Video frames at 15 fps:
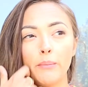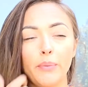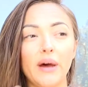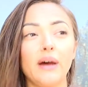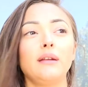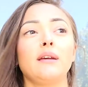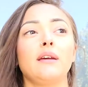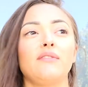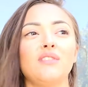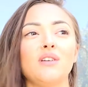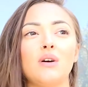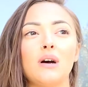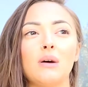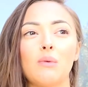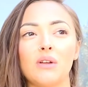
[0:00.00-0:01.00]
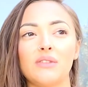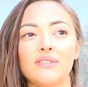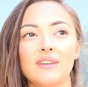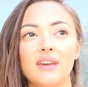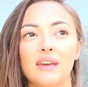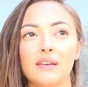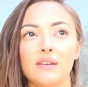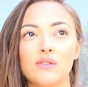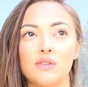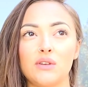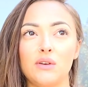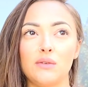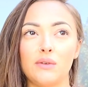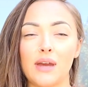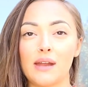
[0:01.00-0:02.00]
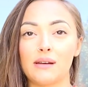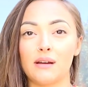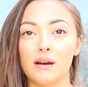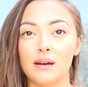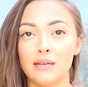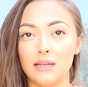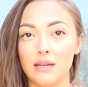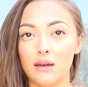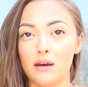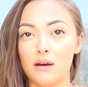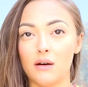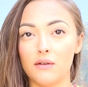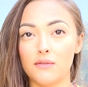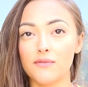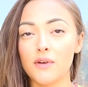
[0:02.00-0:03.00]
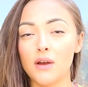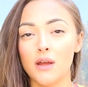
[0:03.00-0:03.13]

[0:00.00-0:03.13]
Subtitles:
but if you are wanting to get an idea of